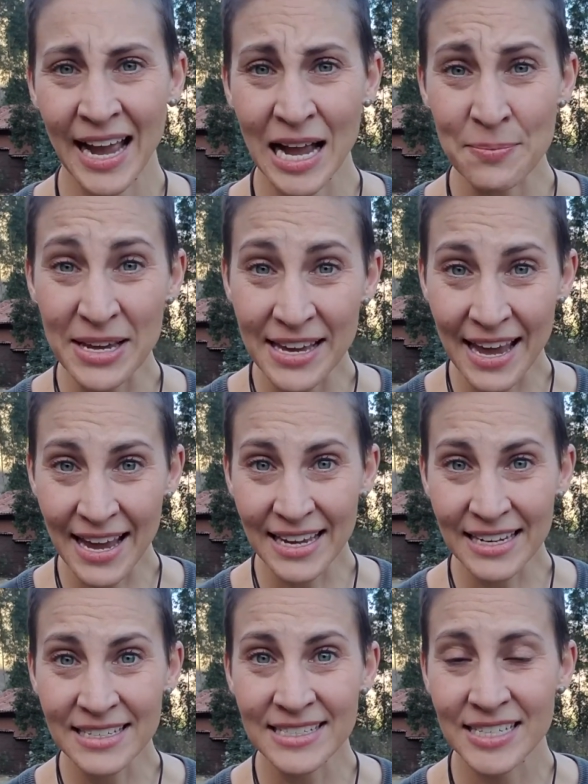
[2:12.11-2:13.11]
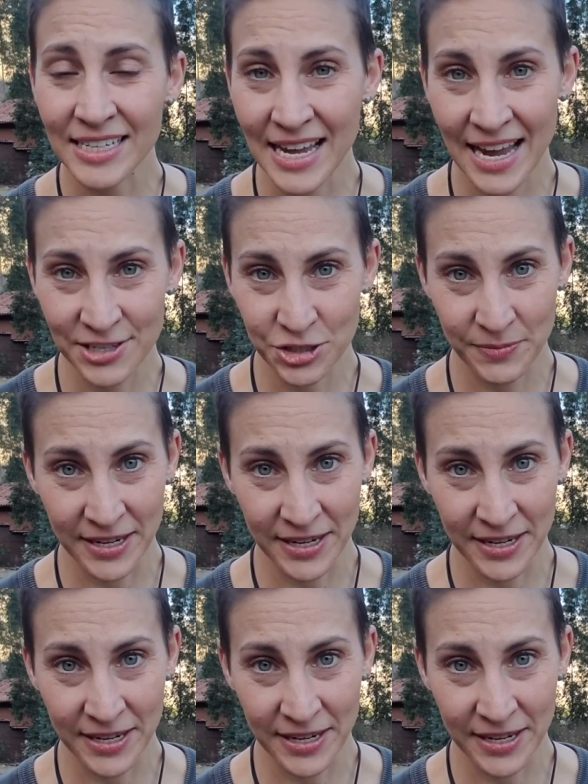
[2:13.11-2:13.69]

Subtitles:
I began to catch